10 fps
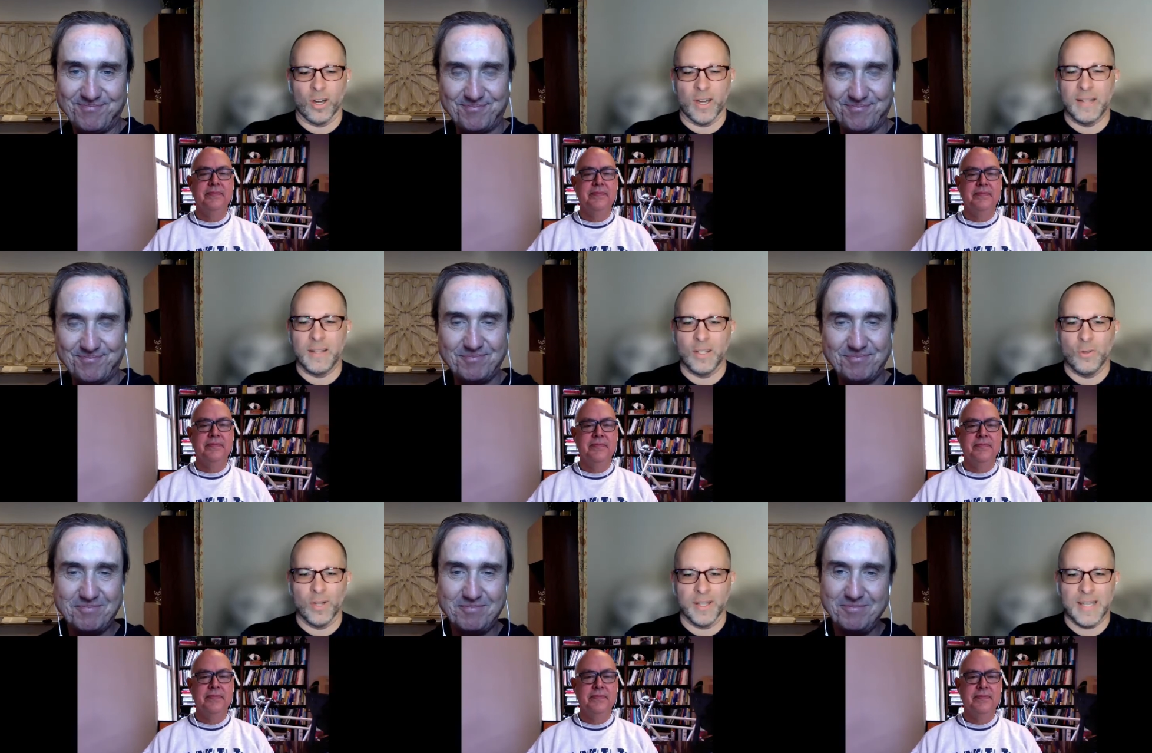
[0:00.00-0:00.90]
Speaker 1: kirk anything
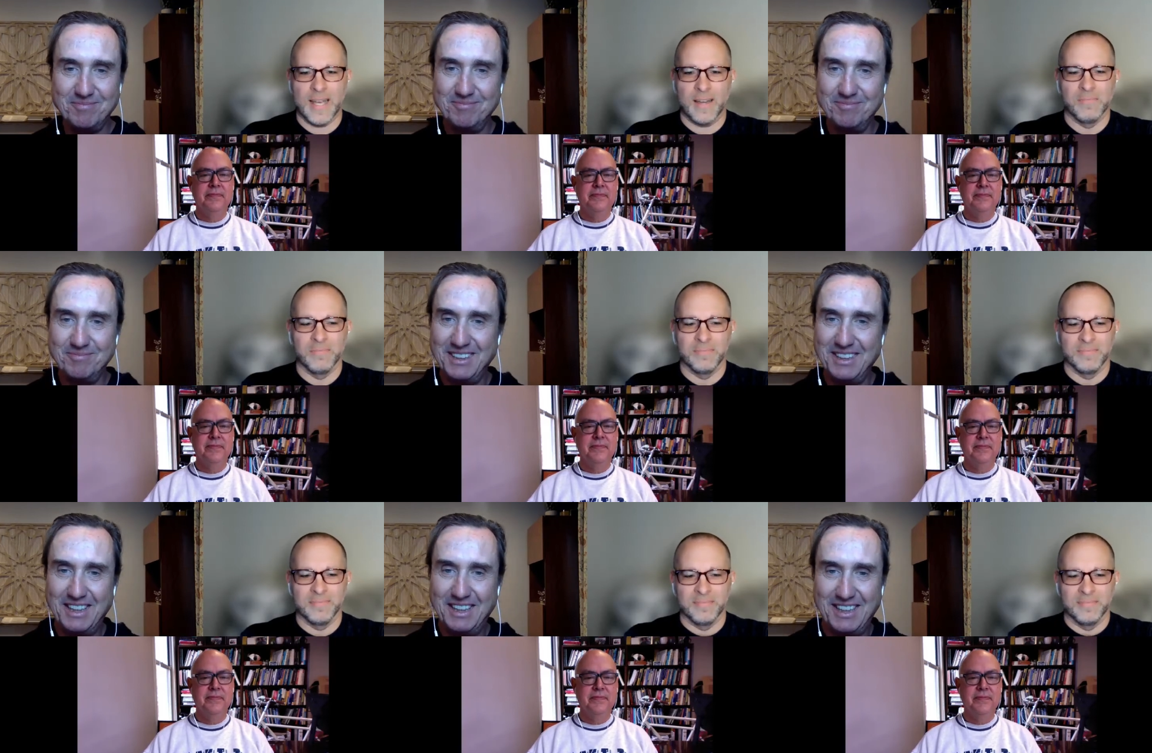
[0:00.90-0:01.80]
you would like to add
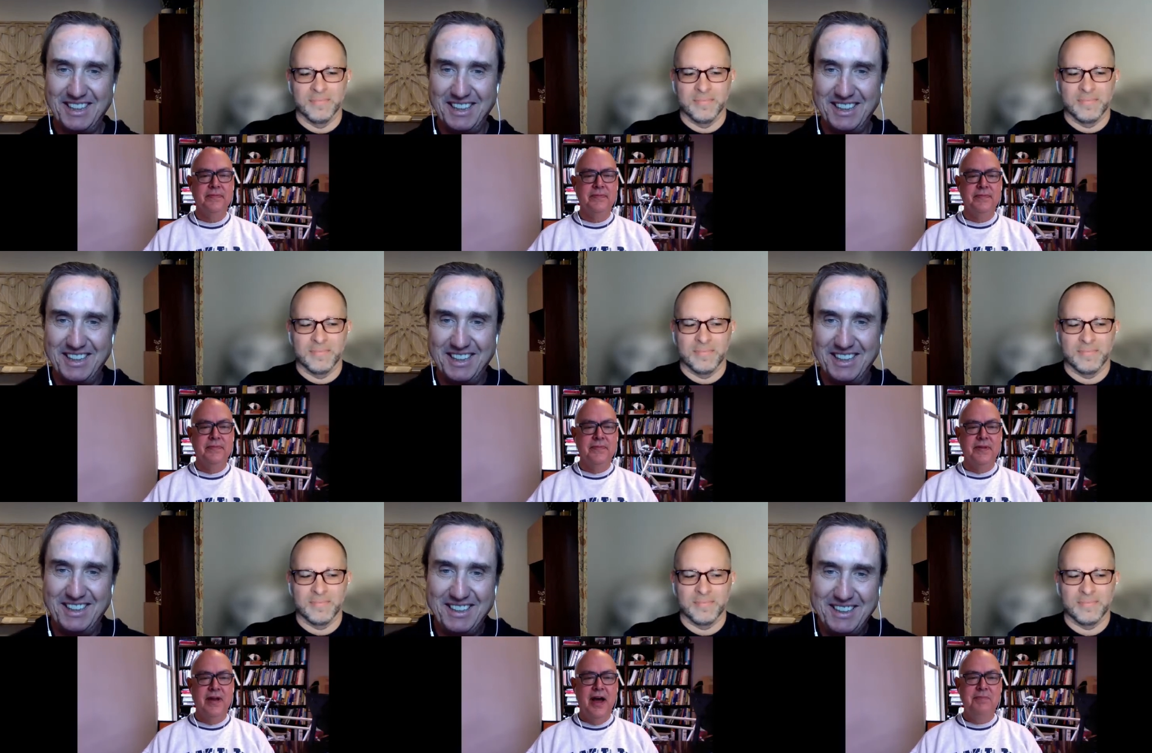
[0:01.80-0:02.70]

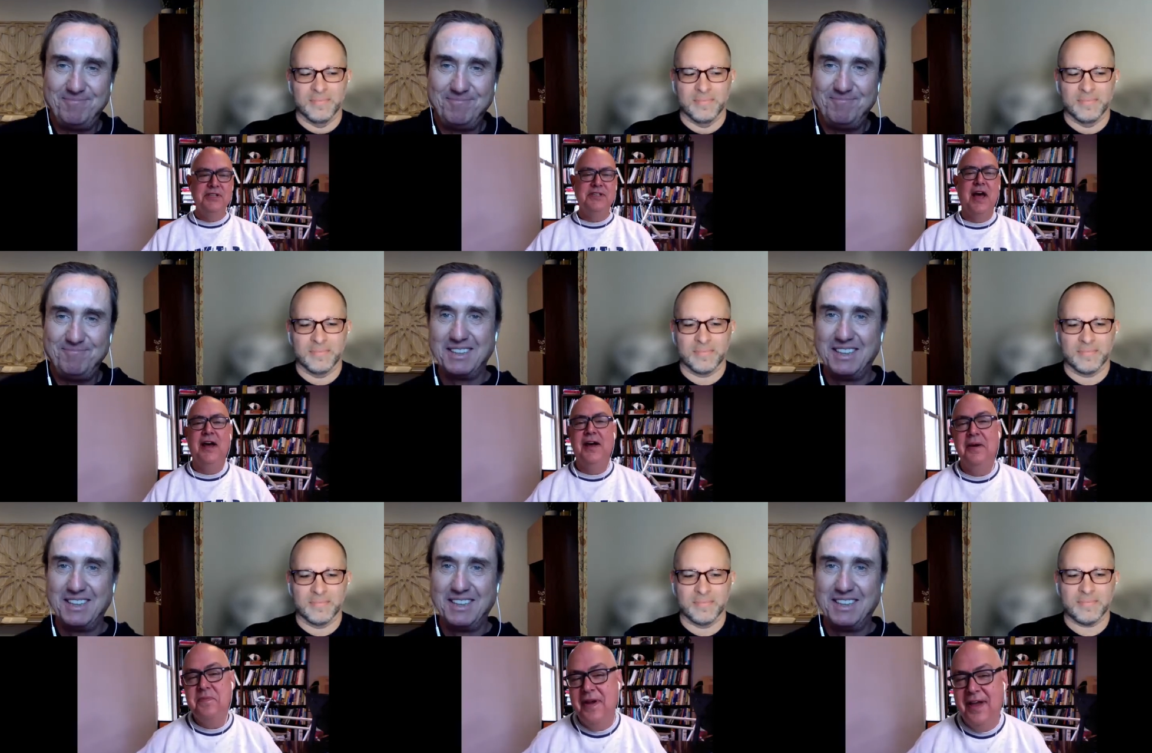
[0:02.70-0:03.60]
Speaker 2: i'm just
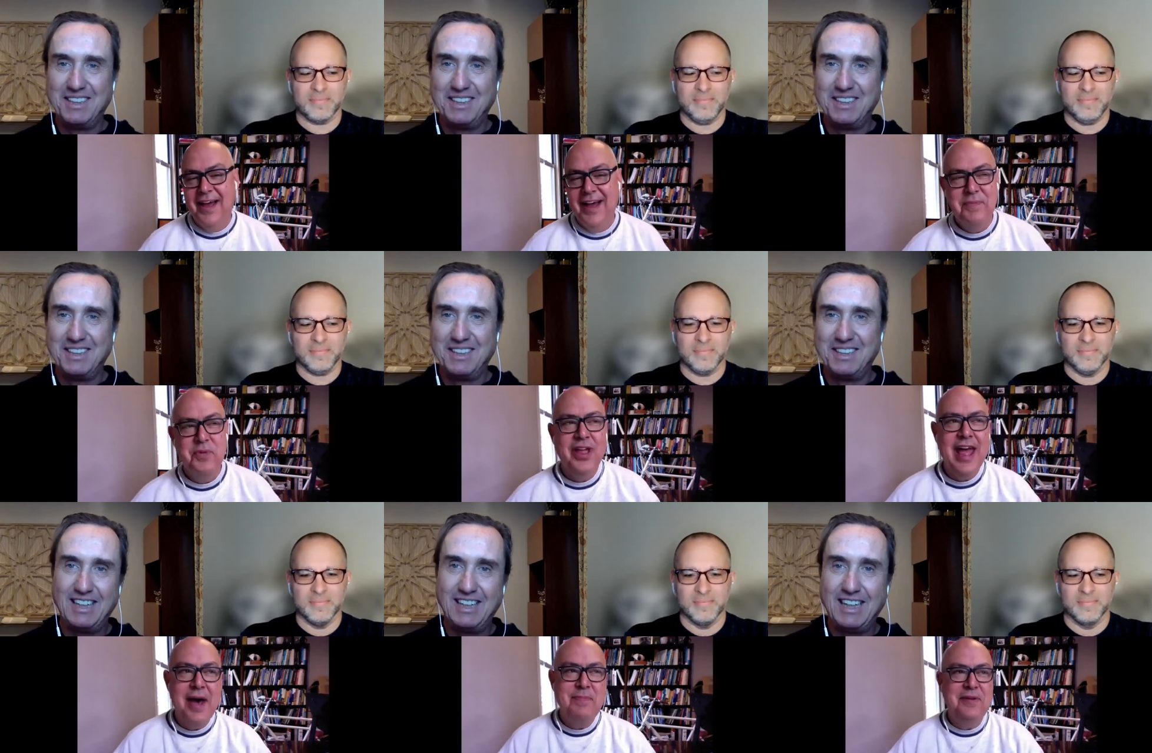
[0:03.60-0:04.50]
i'm i'm really
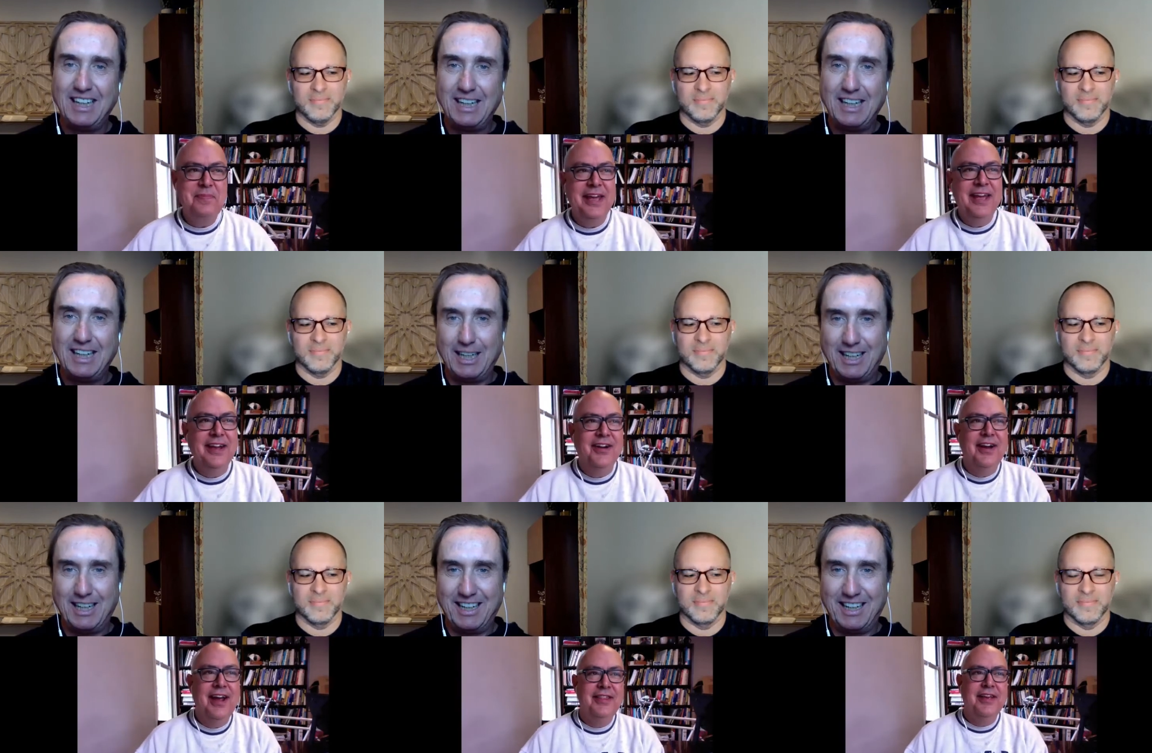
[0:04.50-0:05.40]
happy to be here
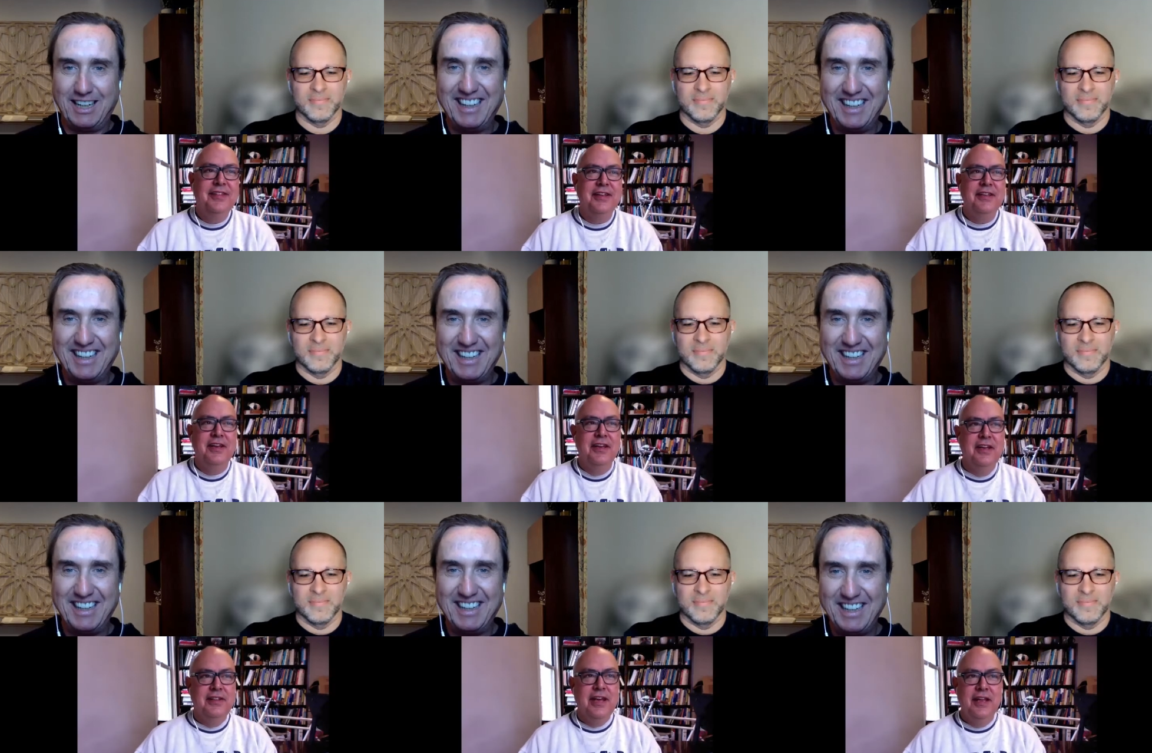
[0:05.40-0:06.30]
and i think that
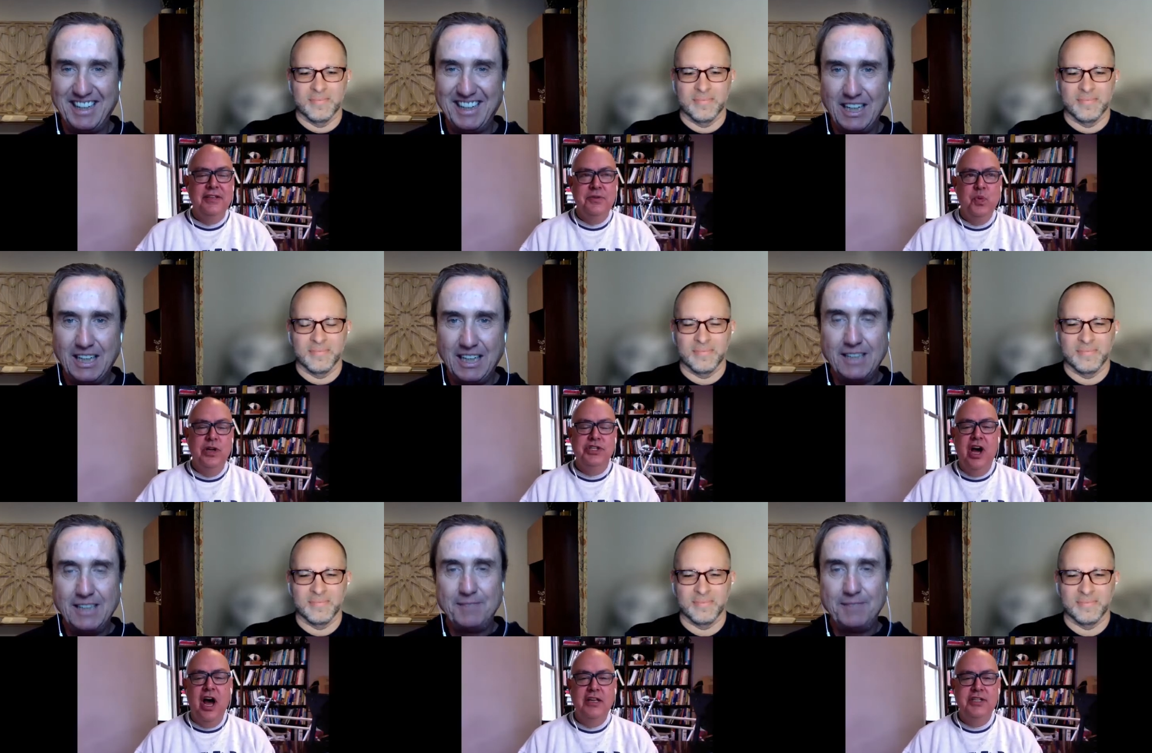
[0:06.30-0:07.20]
that what
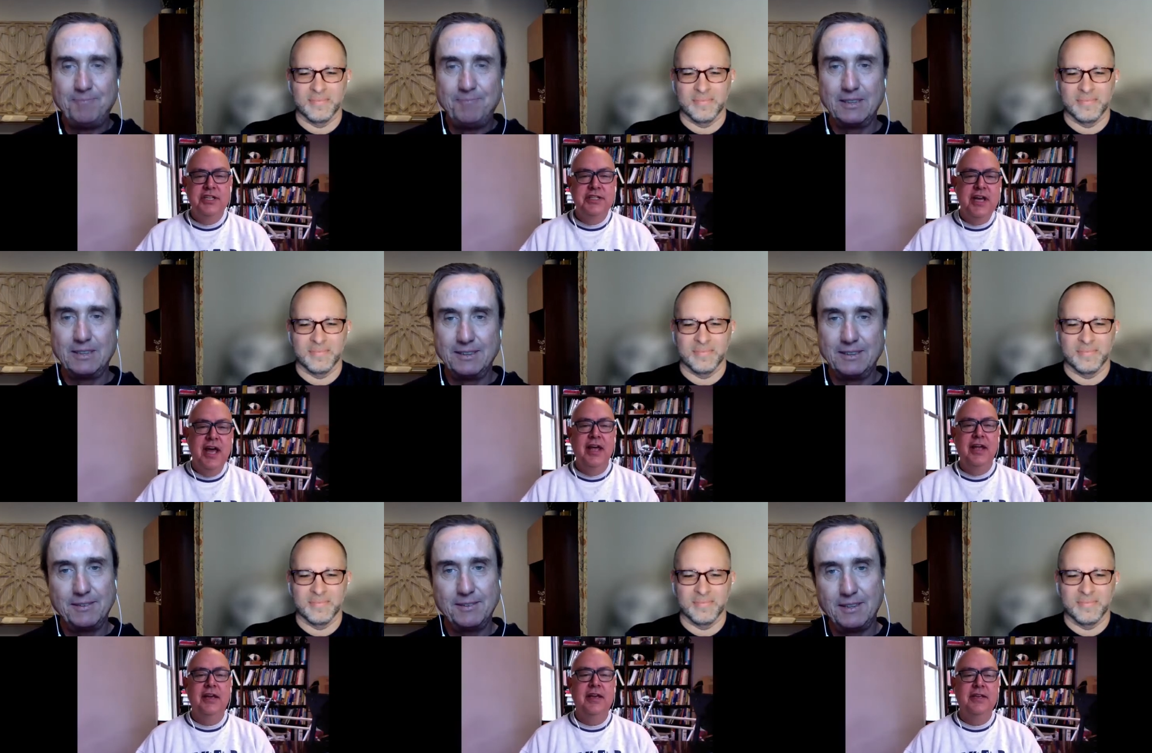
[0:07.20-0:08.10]
jon just
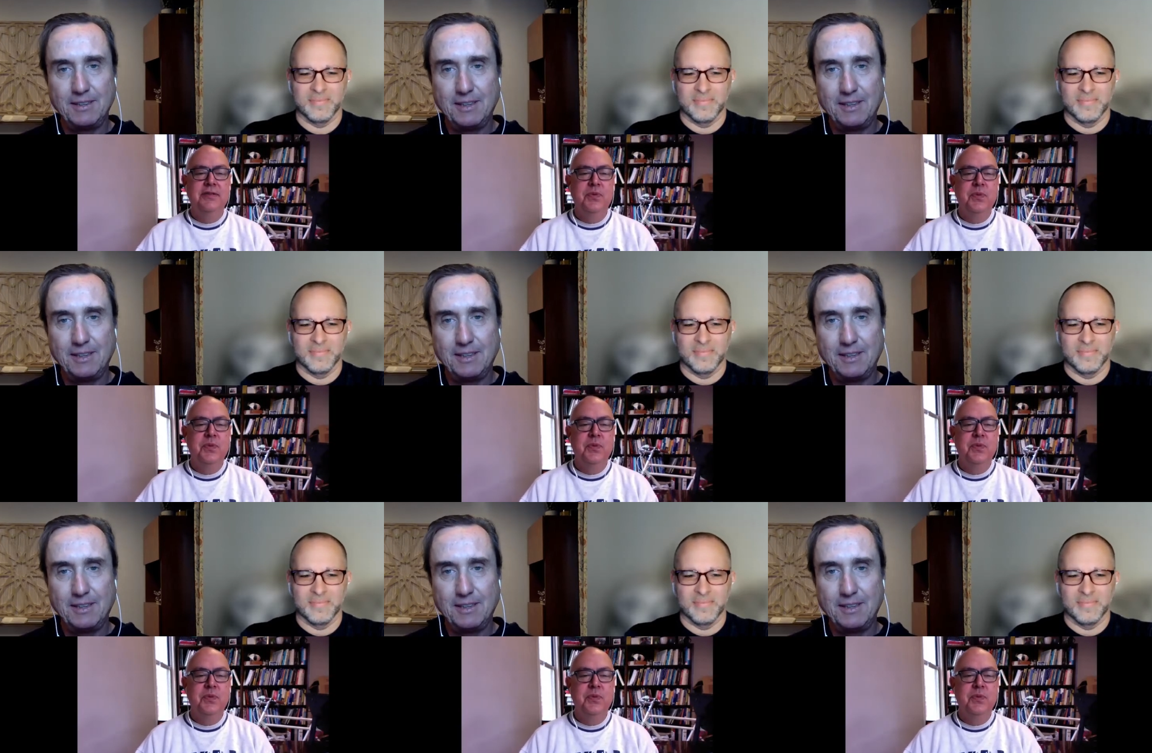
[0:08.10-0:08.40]
said is